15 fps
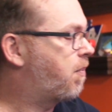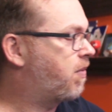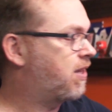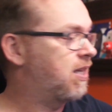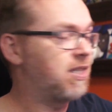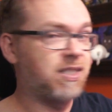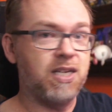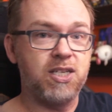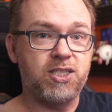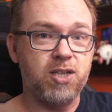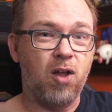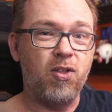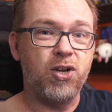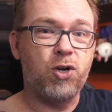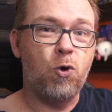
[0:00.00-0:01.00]
this
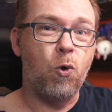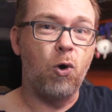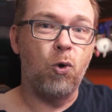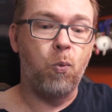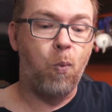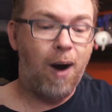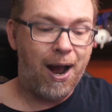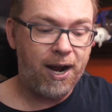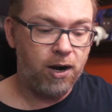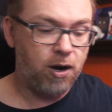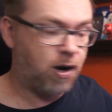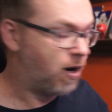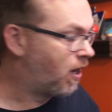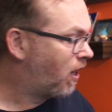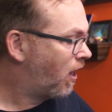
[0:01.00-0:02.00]
solid core wire.